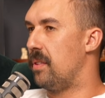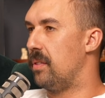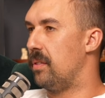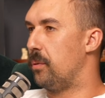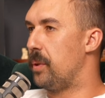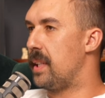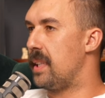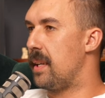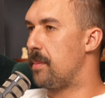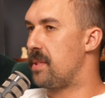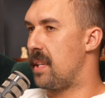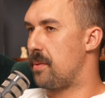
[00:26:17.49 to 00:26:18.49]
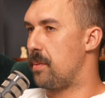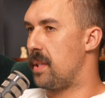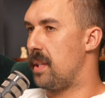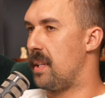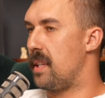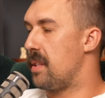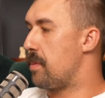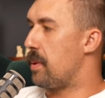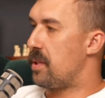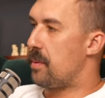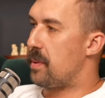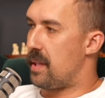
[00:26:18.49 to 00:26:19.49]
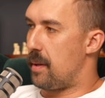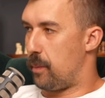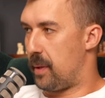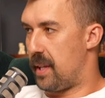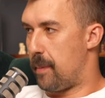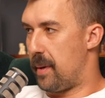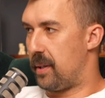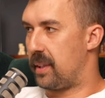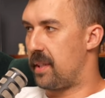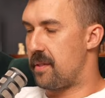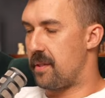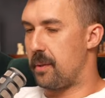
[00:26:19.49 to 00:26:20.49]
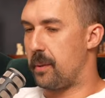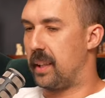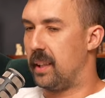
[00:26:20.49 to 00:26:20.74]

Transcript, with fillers: really obsessed with the idea, especially with the, what the Americans are doing,